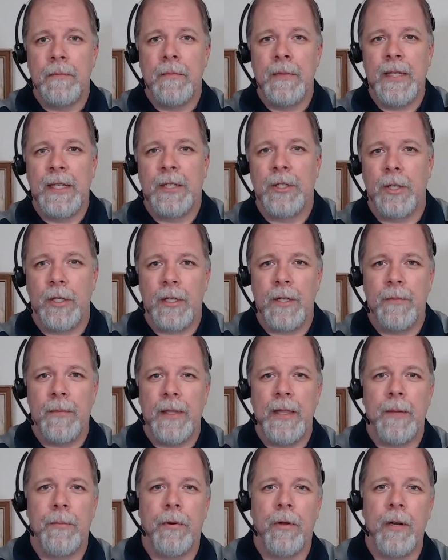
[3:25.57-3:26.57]
They took him and
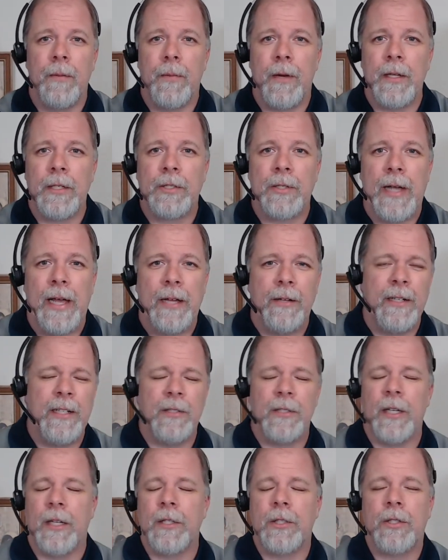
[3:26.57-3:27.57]
they put him on trial, and he
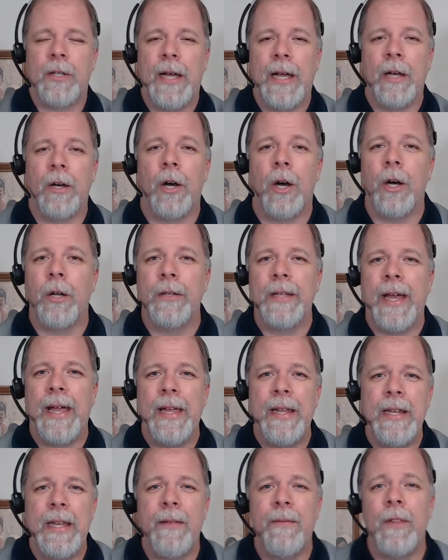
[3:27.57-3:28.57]
was on trial all night.
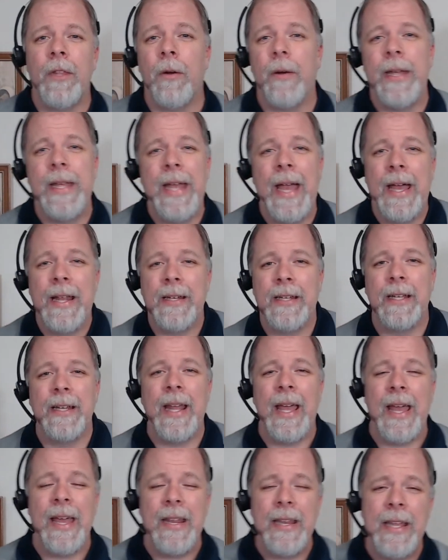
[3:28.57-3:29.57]
And even though he hadn't done
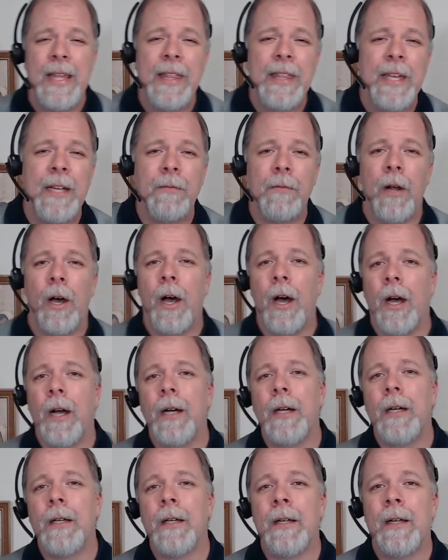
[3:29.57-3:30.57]
anything
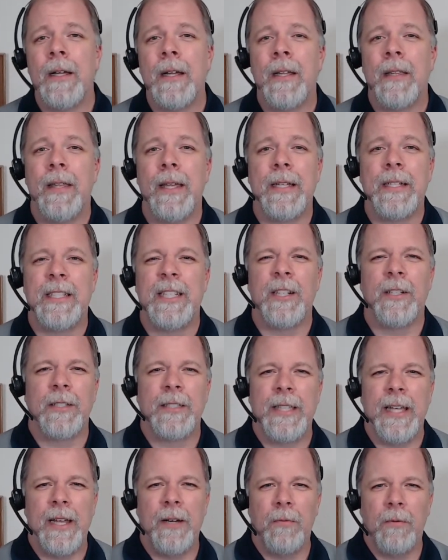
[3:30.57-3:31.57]
wrong, they still
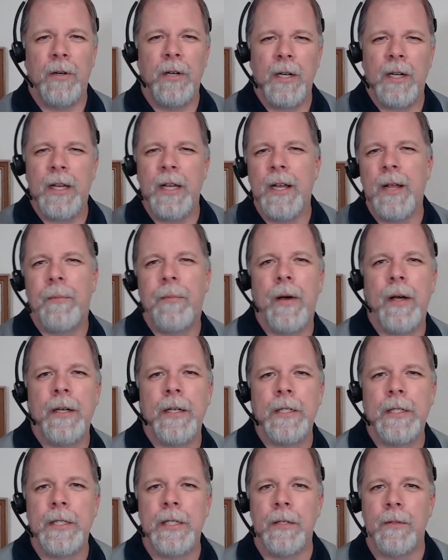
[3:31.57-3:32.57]
said, "We're going to
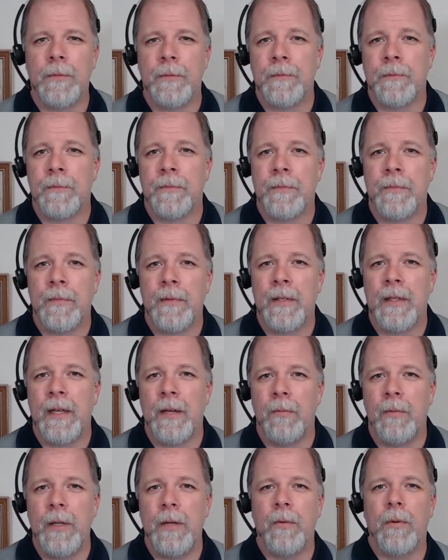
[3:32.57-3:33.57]
punish you and
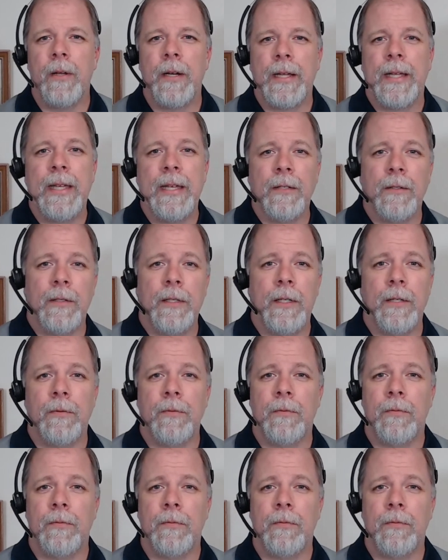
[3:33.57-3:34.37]
we want to kill you."